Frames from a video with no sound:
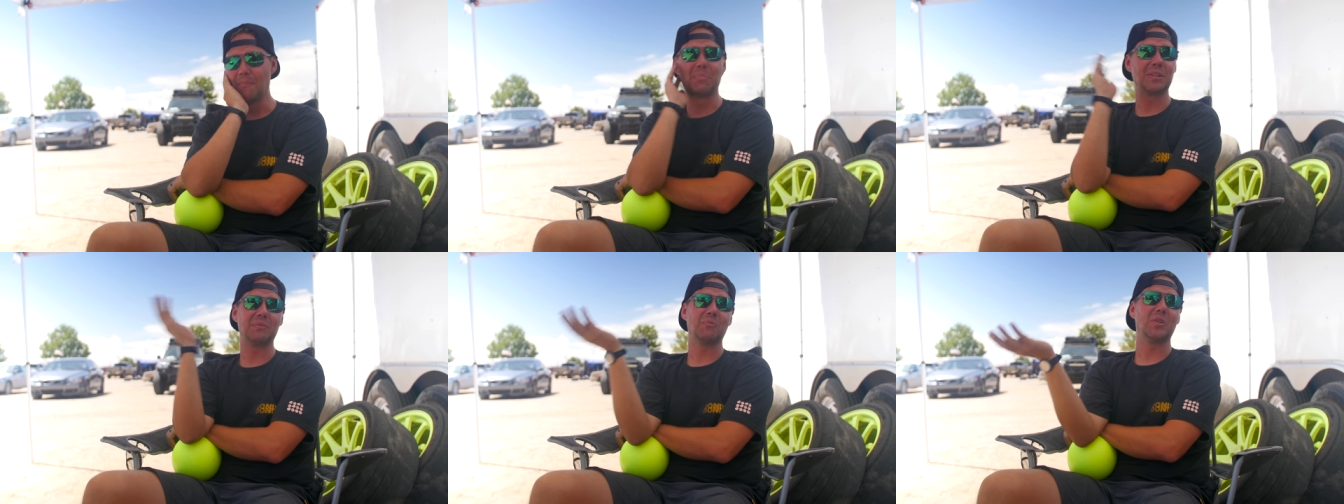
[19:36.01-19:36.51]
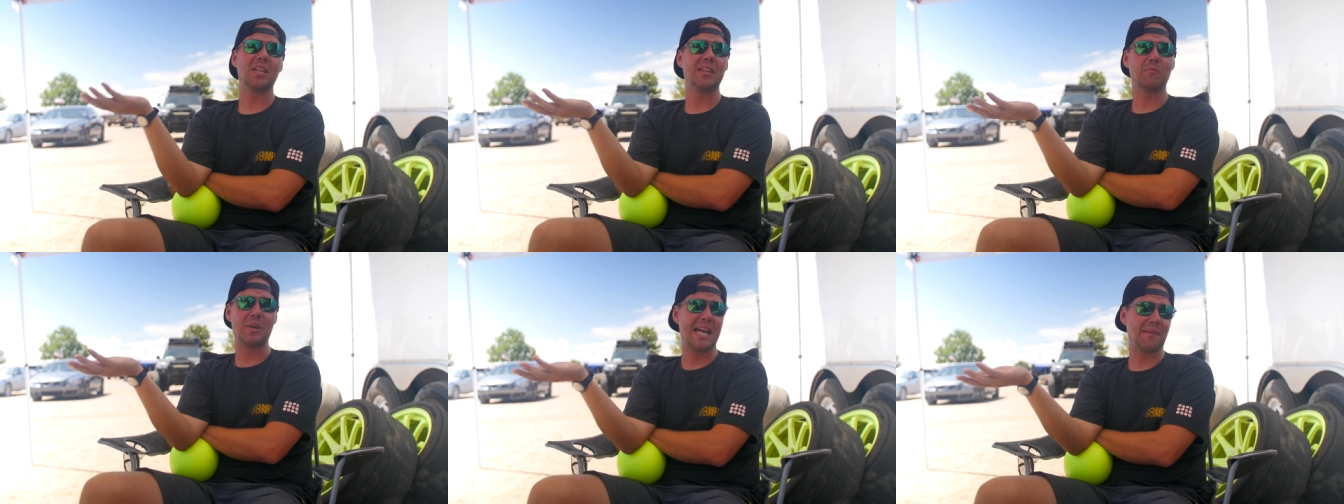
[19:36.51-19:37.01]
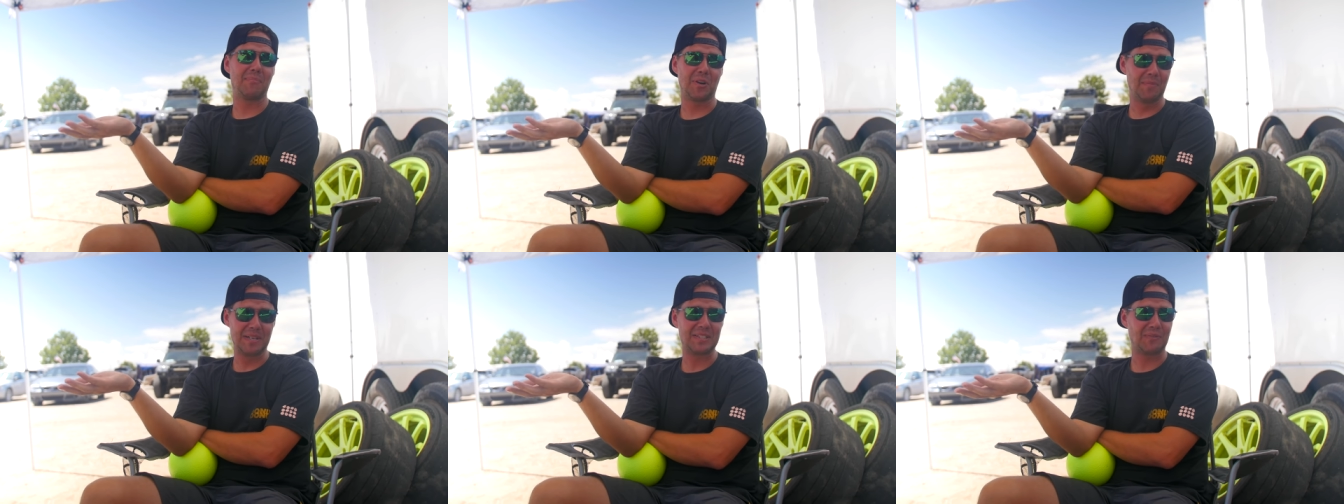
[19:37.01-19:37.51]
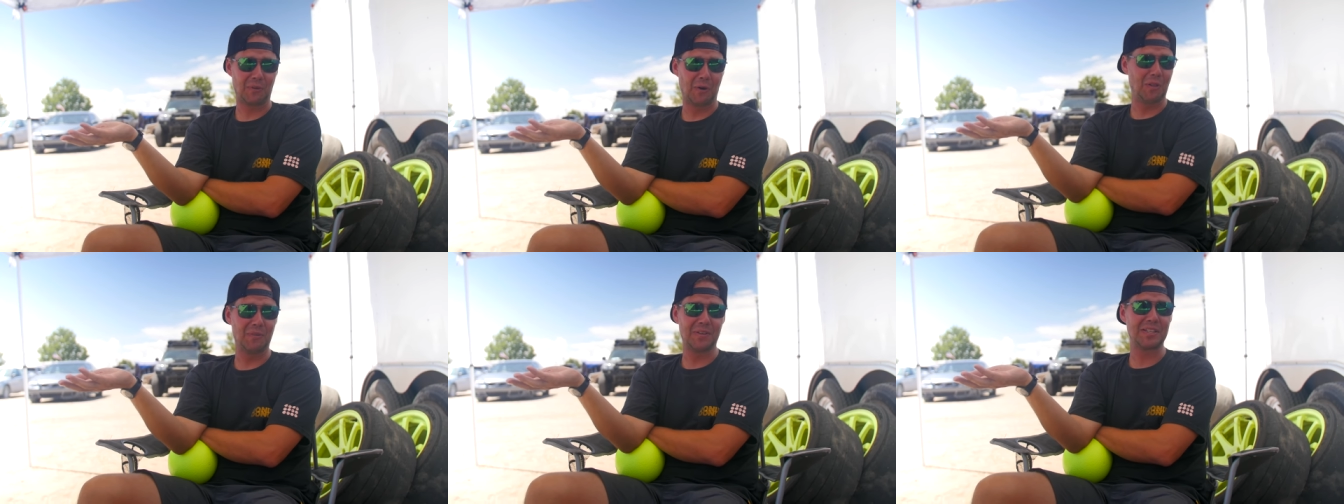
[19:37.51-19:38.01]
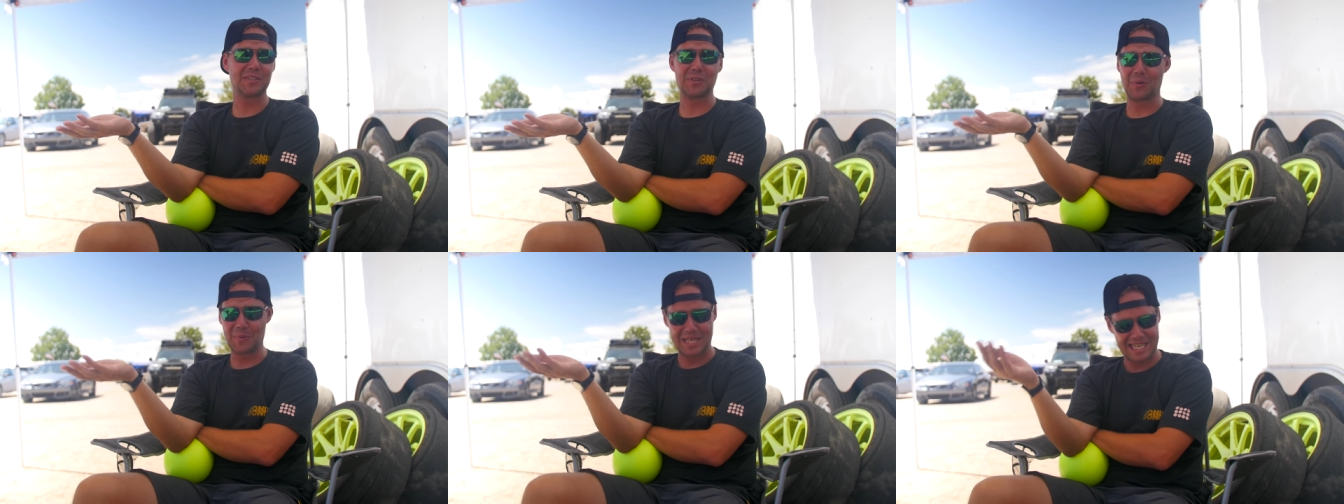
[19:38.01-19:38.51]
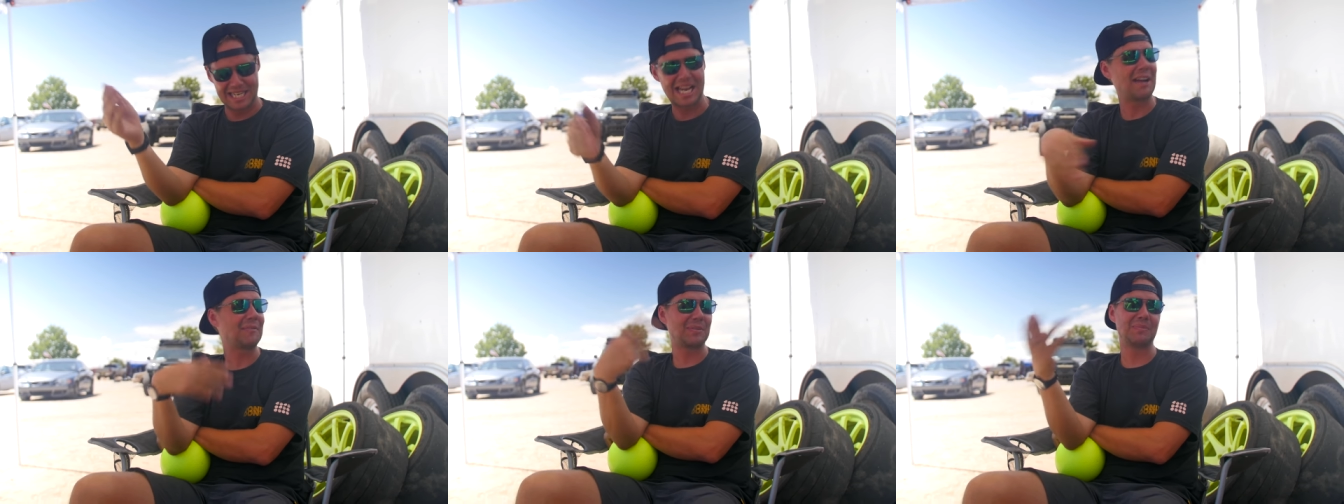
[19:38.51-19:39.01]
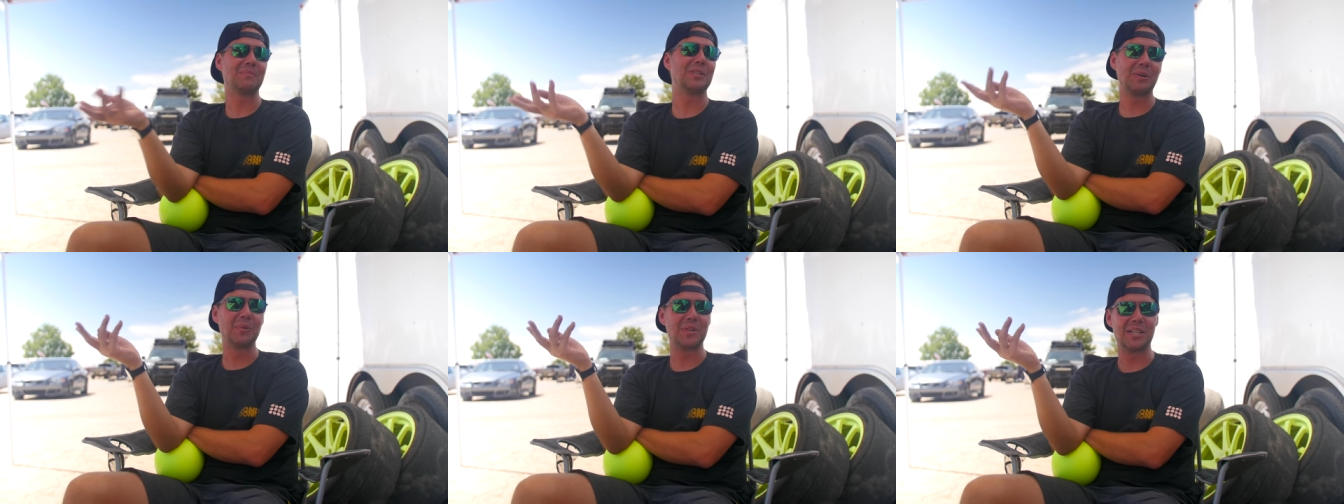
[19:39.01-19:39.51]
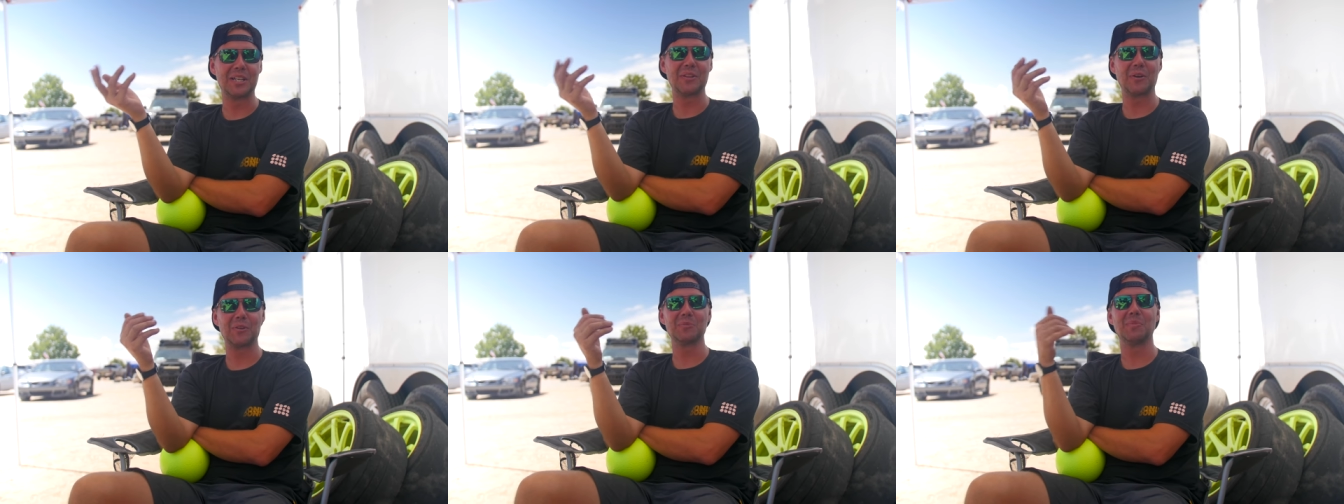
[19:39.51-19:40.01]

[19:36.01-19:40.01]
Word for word: But we, we had permits for all of it, so we didn't have to deal with any of those.